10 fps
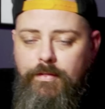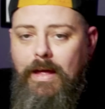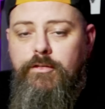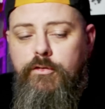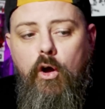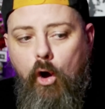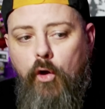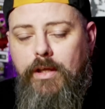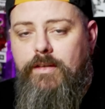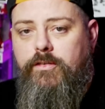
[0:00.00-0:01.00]
That's not
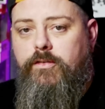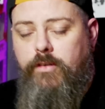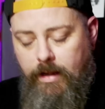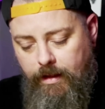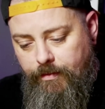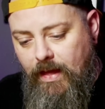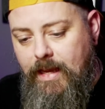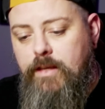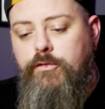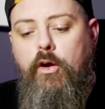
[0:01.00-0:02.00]
on us.
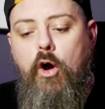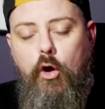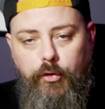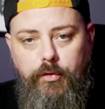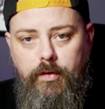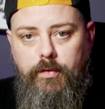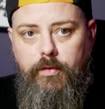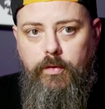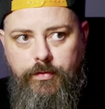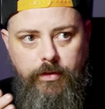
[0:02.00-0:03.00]
That is on
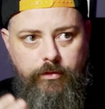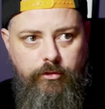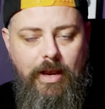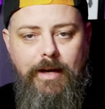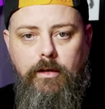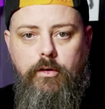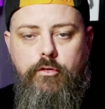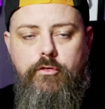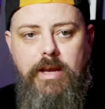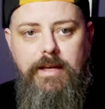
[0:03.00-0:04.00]
the channel
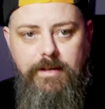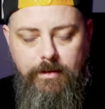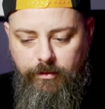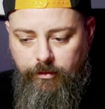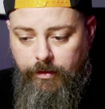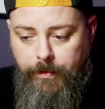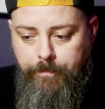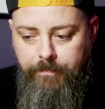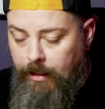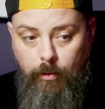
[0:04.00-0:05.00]
creators.
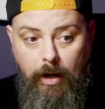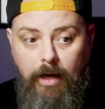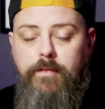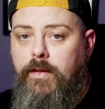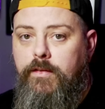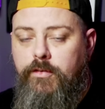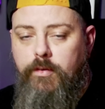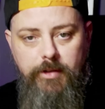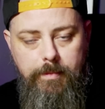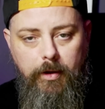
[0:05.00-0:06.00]
Now, I've done
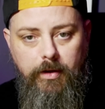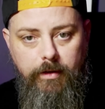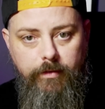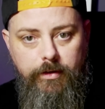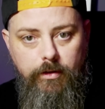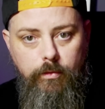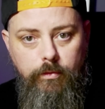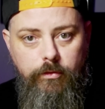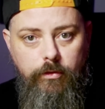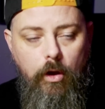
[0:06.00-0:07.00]
some debunking
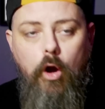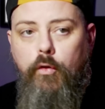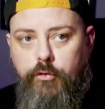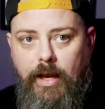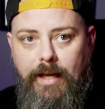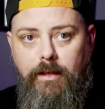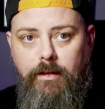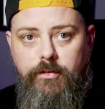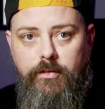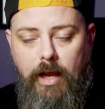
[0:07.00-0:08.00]
videos on
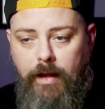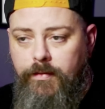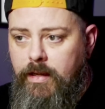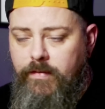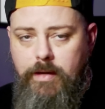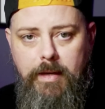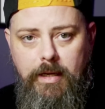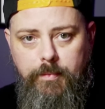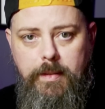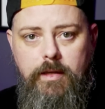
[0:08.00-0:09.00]
channels, and they've
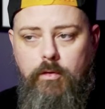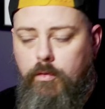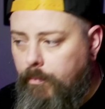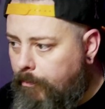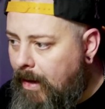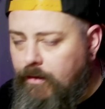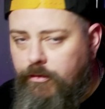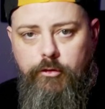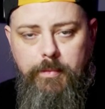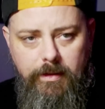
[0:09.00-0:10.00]
emailed me or
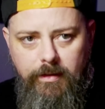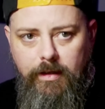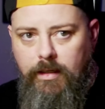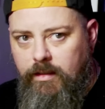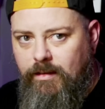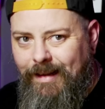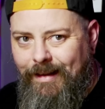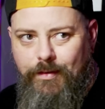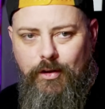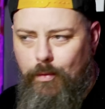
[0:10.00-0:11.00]
messaged me, and they're like,
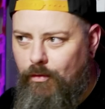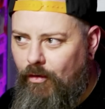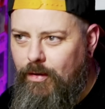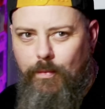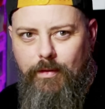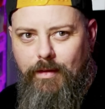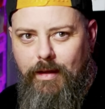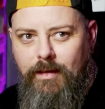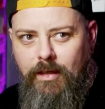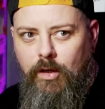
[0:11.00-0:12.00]
I think you were right with
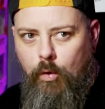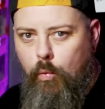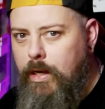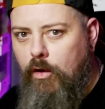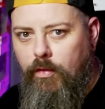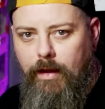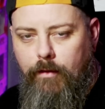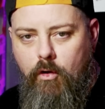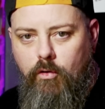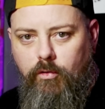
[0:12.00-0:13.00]
that. We got
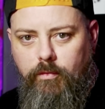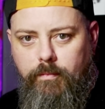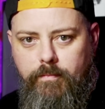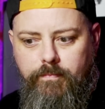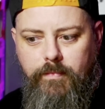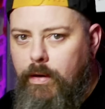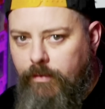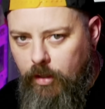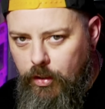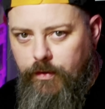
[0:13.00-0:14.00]
that wrong.
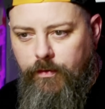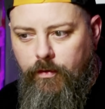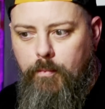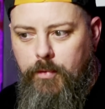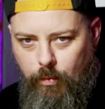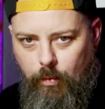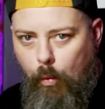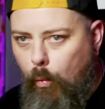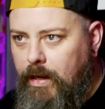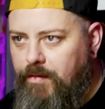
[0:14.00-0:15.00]
We've learnt from you.
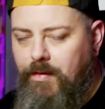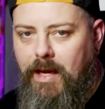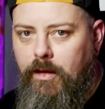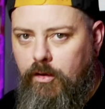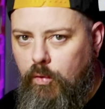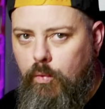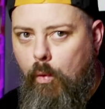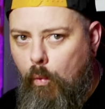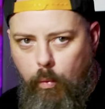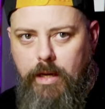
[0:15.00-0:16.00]
We thank you.
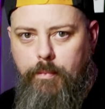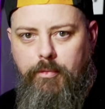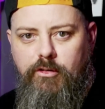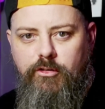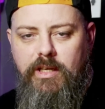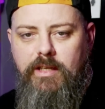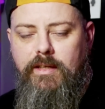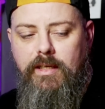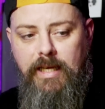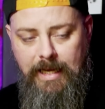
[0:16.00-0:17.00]
We appreciate
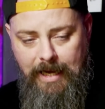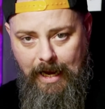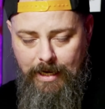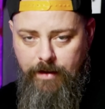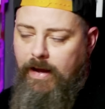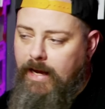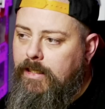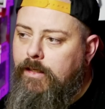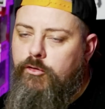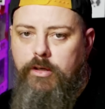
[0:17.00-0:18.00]
it. I have
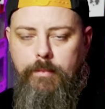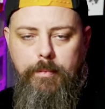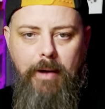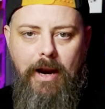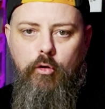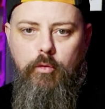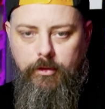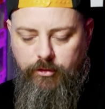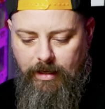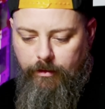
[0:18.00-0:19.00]
had legitimate
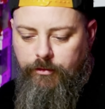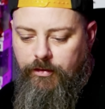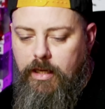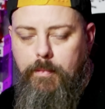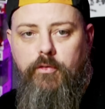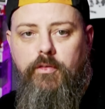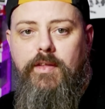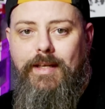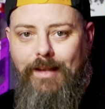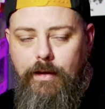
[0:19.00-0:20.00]
paranormal channels take me onto
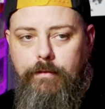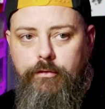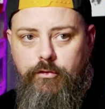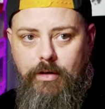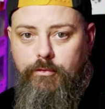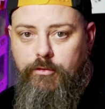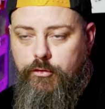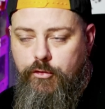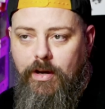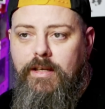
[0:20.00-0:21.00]
their live streams to
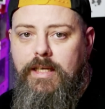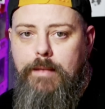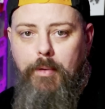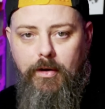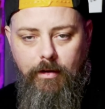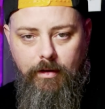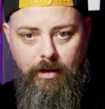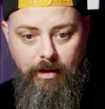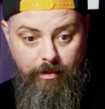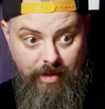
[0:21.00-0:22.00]
try and debunk
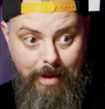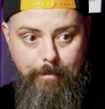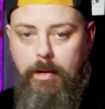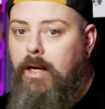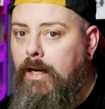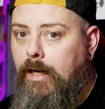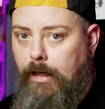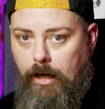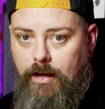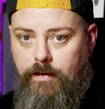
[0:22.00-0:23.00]
them
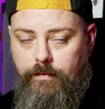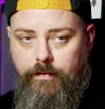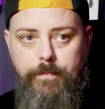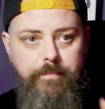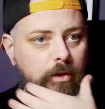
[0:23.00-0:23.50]
live.